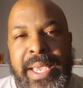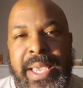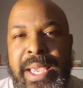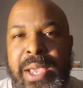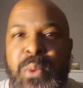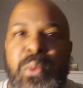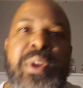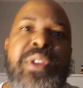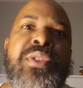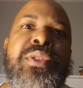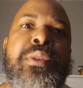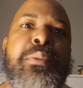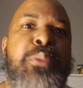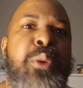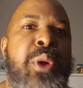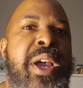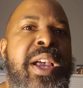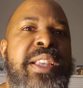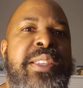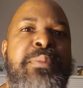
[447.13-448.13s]
it wouldn't
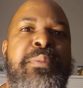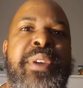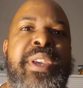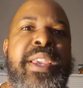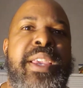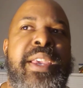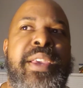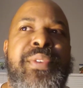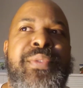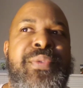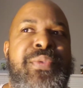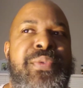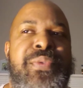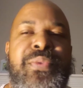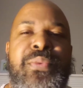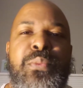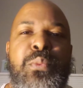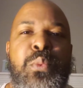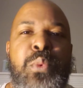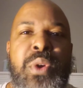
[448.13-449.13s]
surprise me if
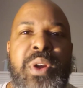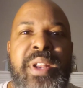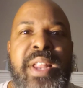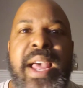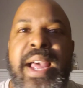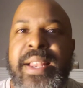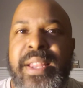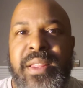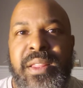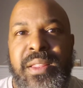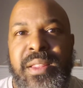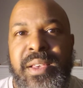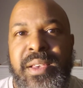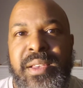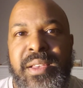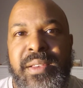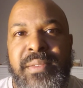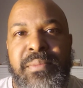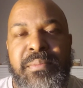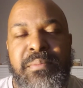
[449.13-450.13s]
we're not in
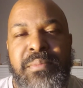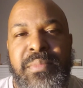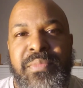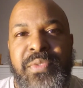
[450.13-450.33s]
the